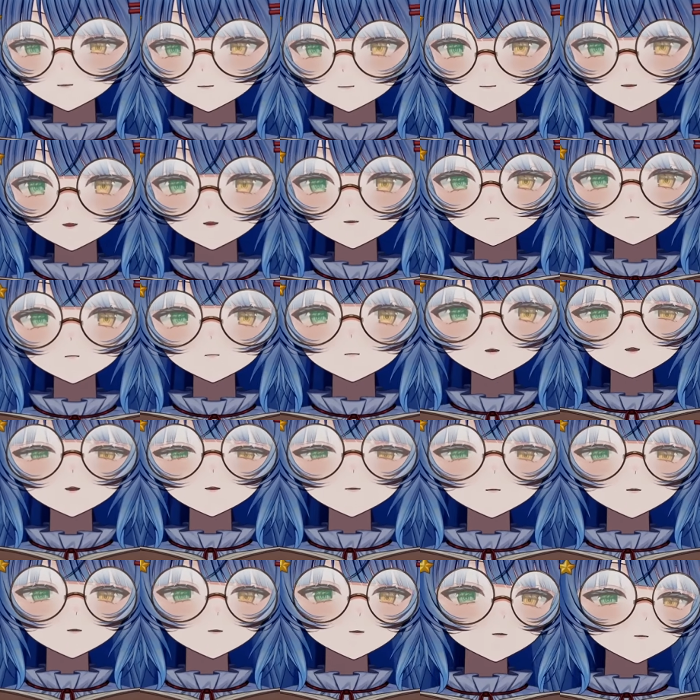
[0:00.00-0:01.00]
skills that you
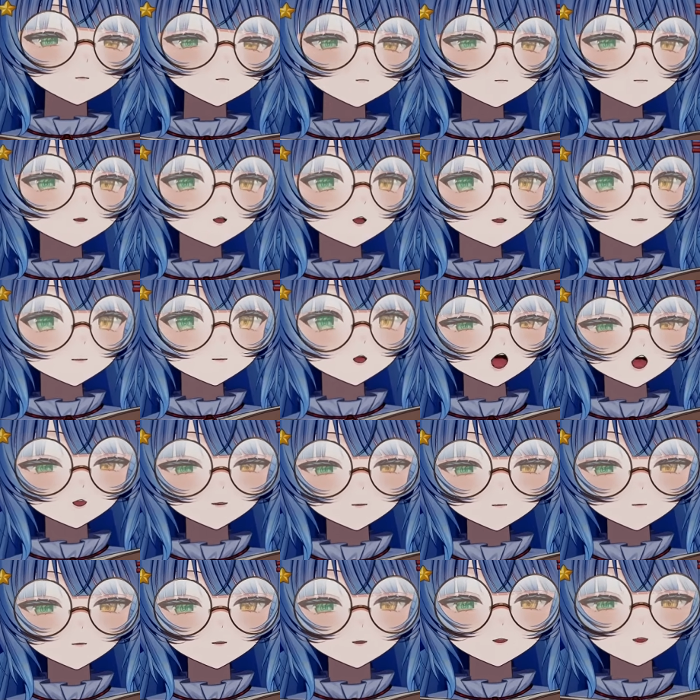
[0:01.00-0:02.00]
can use in
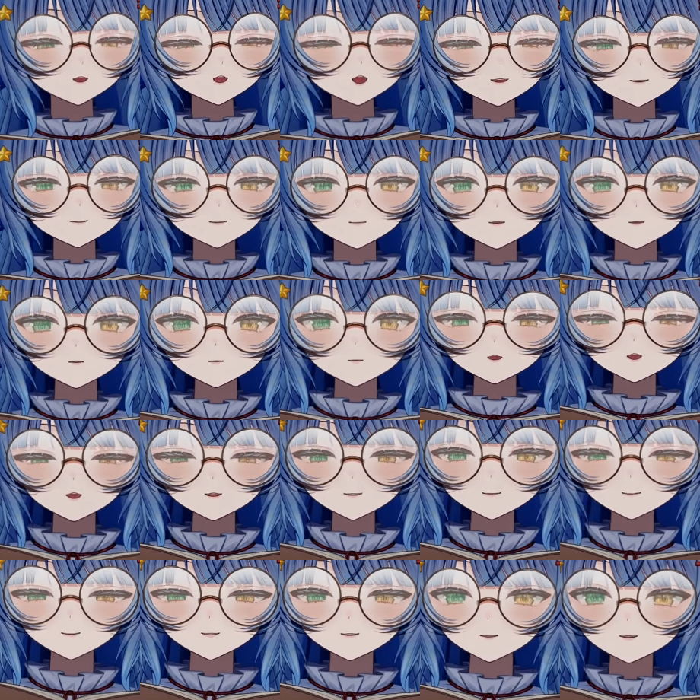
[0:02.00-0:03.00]
battle. And so you
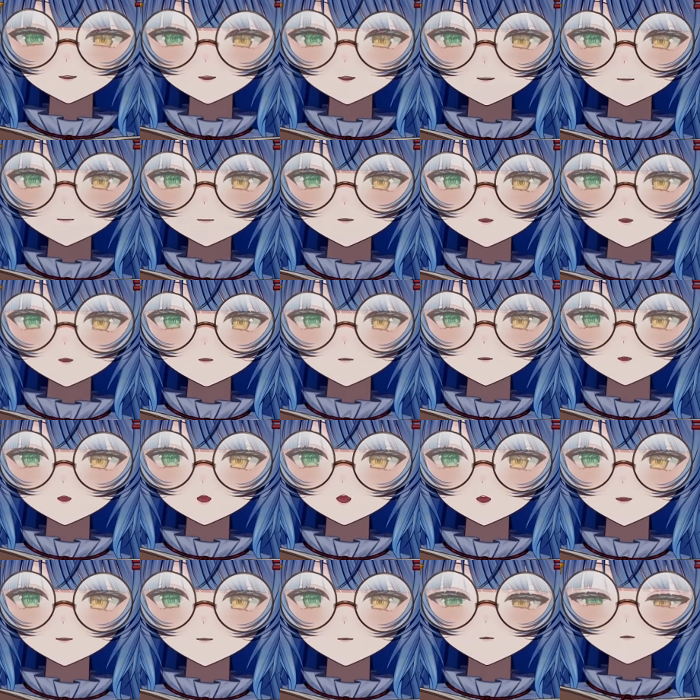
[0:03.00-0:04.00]
can't say that it's purely
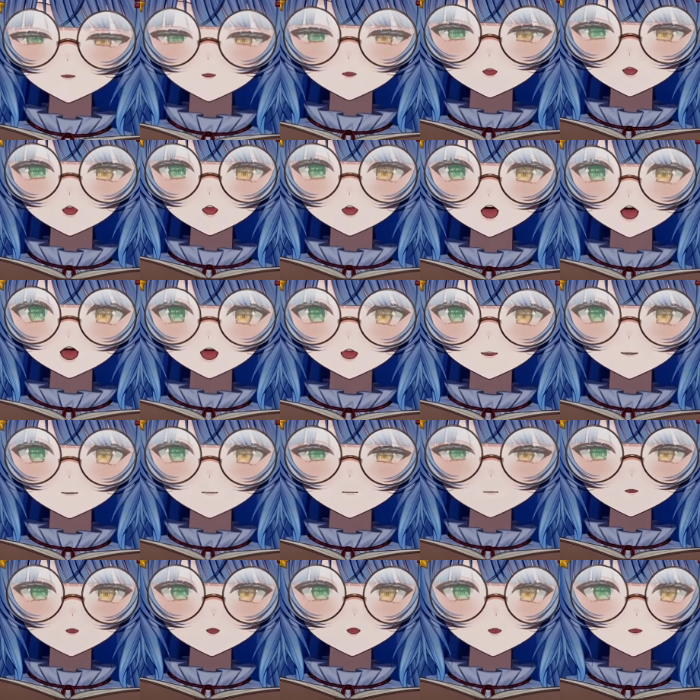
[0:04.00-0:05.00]
a journaling game
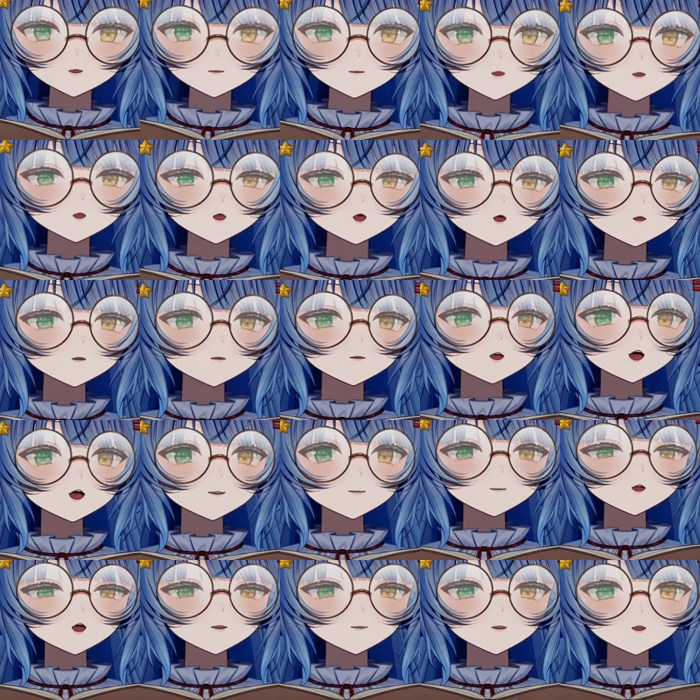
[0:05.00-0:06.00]
because there are
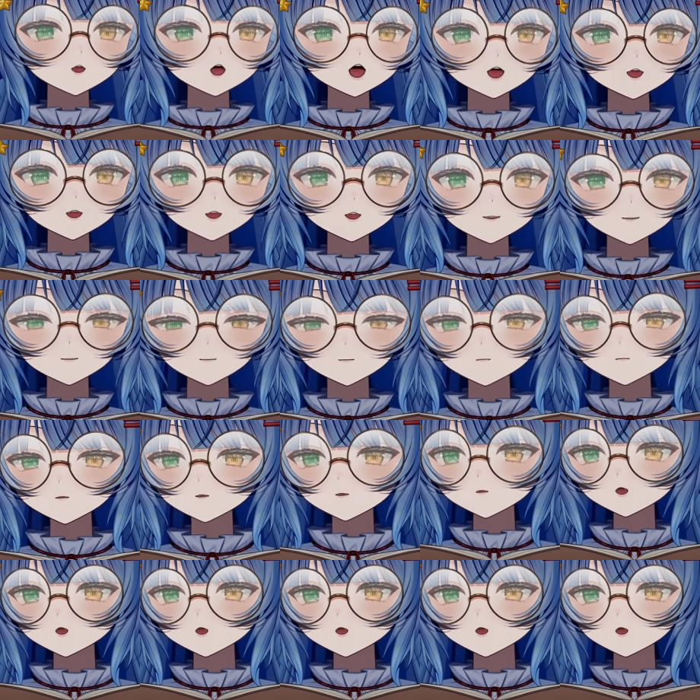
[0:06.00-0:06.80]
gameplay mechanics. You do